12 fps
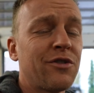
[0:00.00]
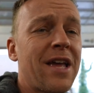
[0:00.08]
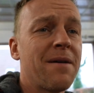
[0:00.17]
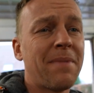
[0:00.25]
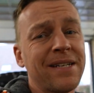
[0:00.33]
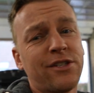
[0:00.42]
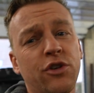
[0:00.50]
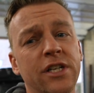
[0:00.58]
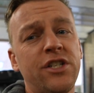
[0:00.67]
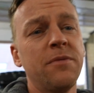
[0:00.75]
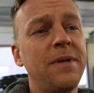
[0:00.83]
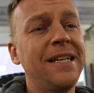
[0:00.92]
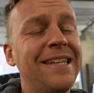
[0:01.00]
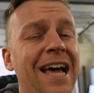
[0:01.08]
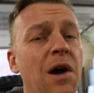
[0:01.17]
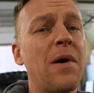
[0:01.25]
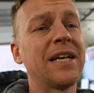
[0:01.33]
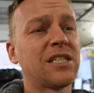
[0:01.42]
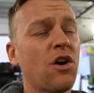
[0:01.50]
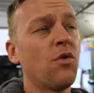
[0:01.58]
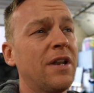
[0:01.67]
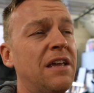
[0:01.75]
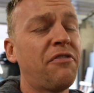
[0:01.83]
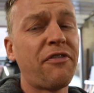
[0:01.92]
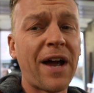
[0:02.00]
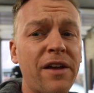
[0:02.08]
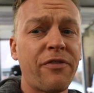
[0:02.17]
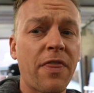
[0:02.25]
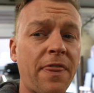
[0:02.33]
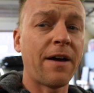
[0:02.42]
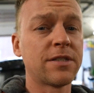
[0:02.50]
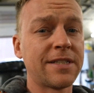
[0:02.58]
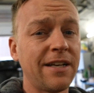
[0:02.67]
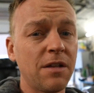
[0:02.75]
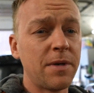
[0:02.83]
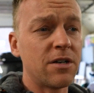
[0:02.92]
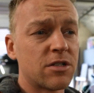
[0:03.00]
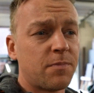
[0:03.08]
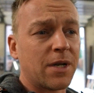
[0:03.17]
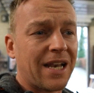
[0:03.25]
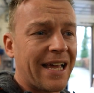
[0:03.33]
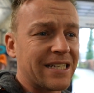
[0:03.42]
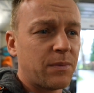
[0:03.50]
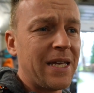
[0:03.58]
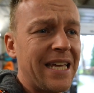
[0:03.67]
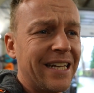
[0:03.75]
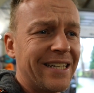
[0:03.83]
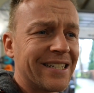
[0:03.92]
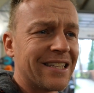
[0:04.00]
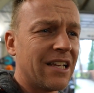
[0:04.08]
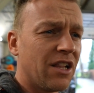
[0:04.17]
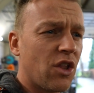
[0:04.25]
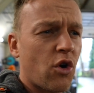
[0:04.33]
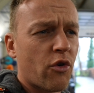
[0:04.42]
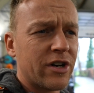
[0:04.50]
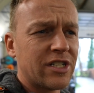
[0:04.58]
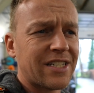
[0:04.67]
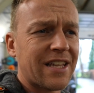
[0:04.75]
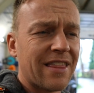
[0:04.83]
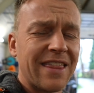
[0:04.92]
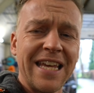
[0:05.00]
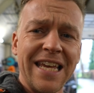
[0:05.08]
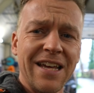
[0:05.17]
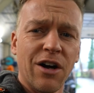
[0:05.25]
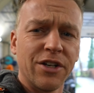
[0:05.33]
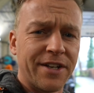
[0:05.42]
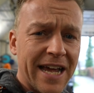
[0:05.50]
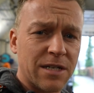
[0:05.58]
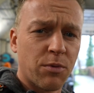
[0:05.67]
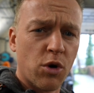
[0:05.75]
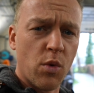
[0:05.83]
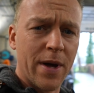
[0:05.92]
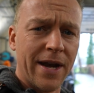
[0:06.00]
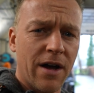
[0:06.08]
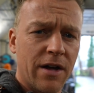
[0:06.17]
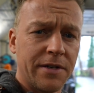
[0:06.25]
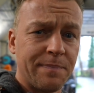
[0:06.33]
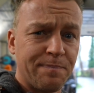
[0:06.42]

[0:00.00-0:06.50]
yeah, my Suzuki Jimny now has only 5,000 kilometers, but last week this little orange thingy on the dashboard went on.